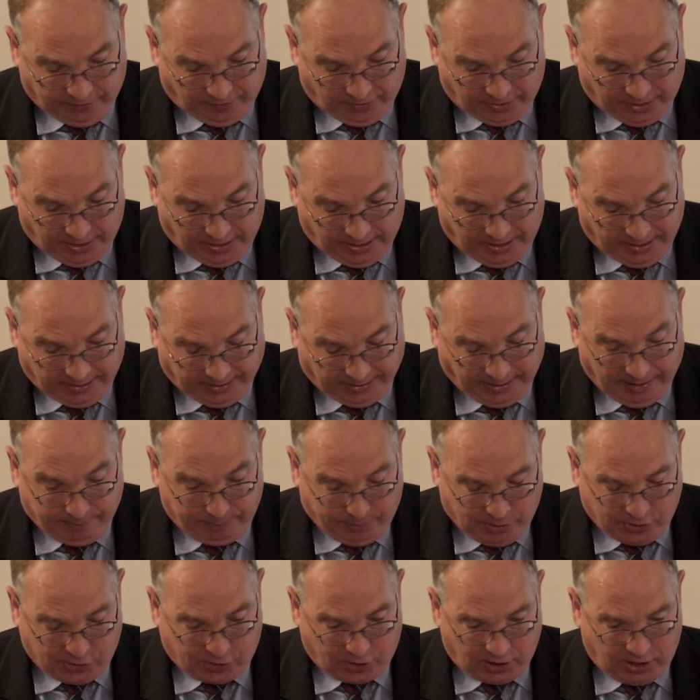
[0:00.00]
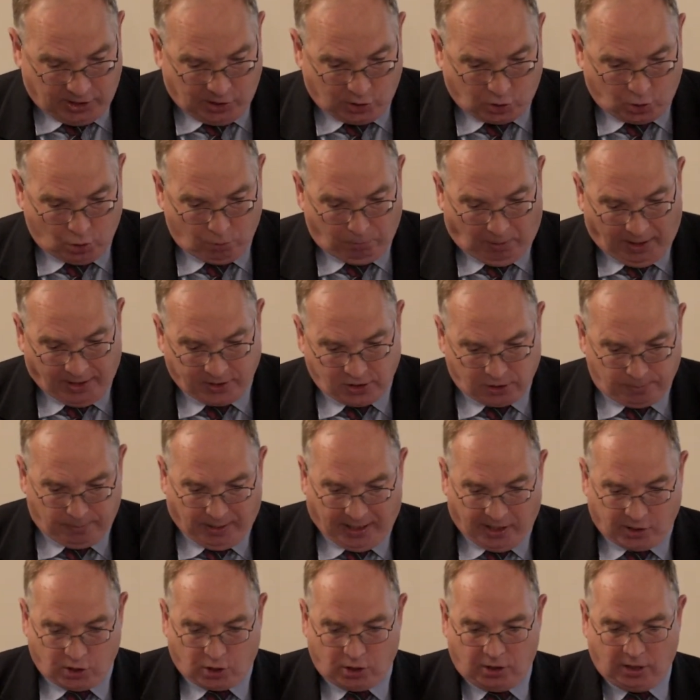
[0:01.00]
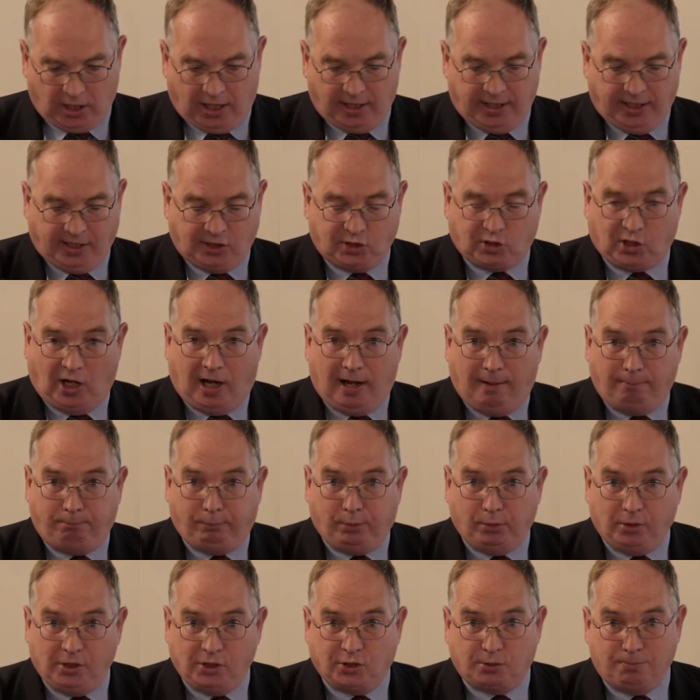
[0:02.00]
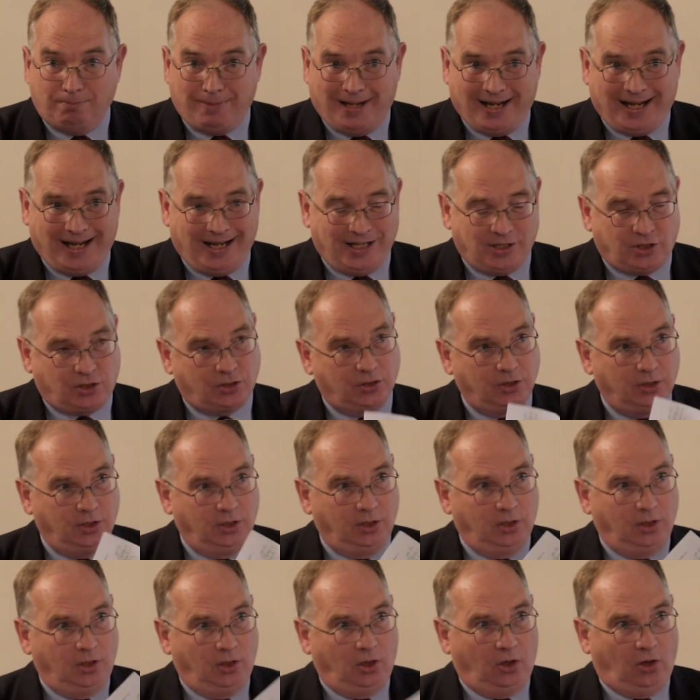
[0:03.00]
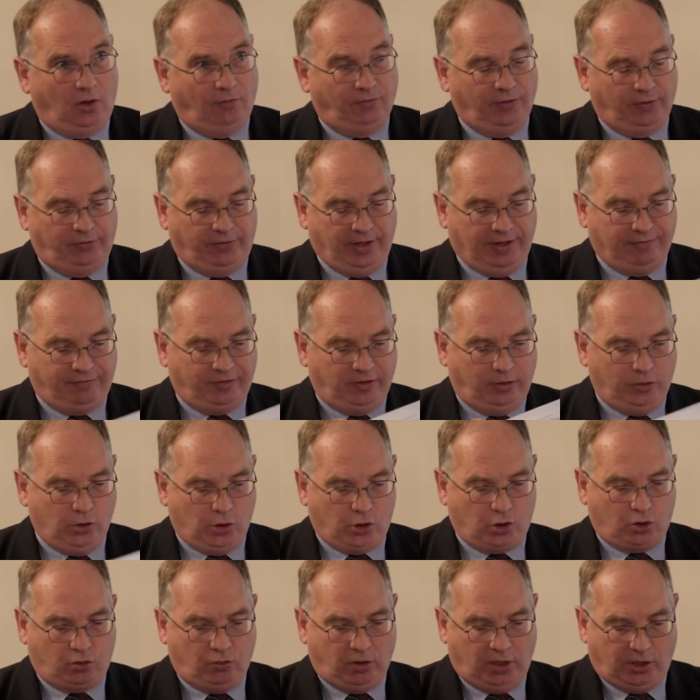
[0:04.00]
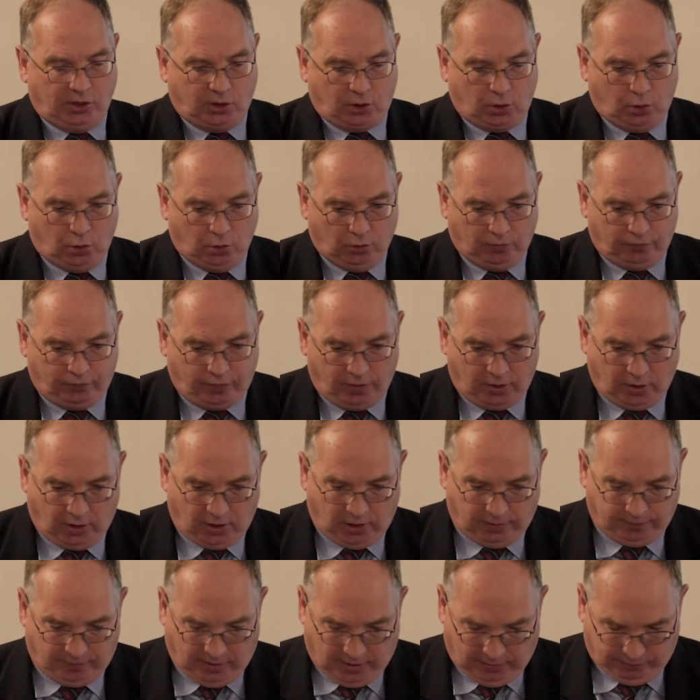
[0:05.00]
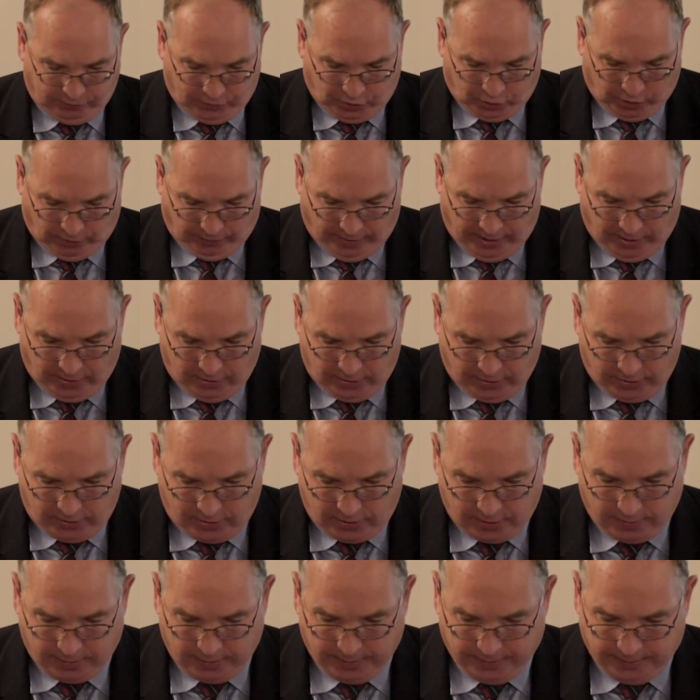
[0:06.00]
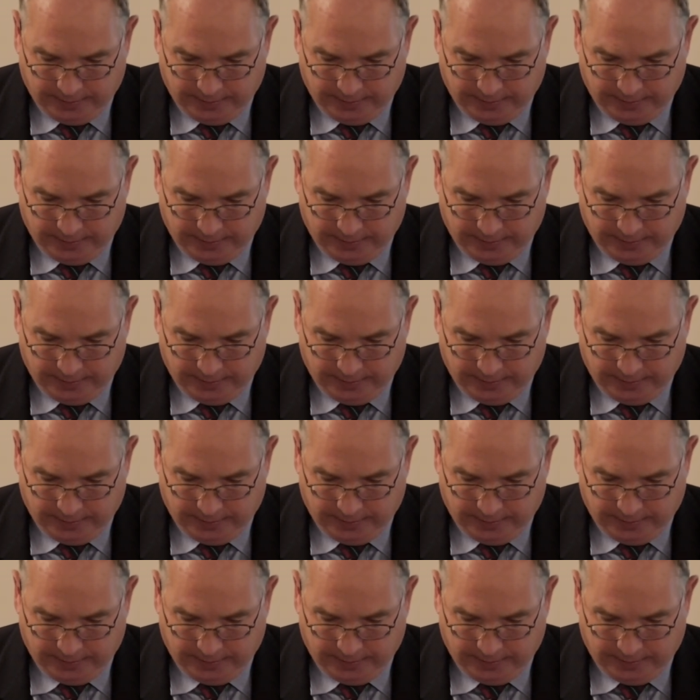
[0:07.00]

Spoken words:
given any clemency, as you might imagine. An example is made of the revolutionaries who have surrendered.